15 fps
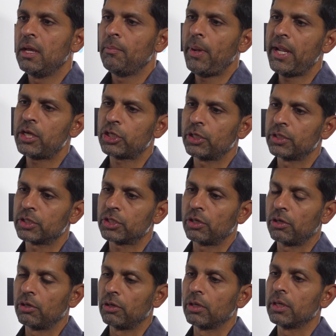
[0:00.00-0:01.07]
patients
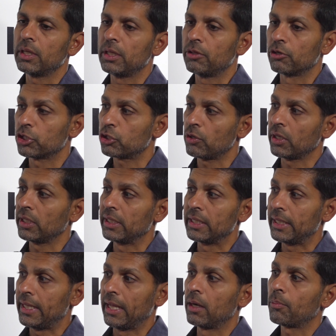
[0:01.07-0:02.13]
are either struggling to
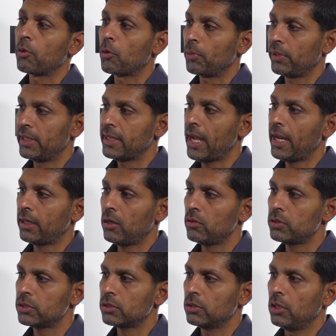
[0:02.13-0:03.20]
get appropriately
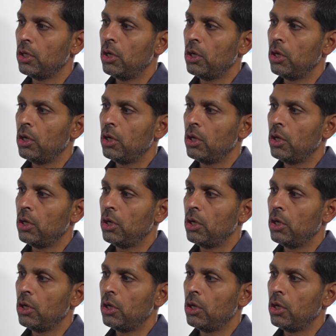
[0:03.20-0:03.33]
diagnosed,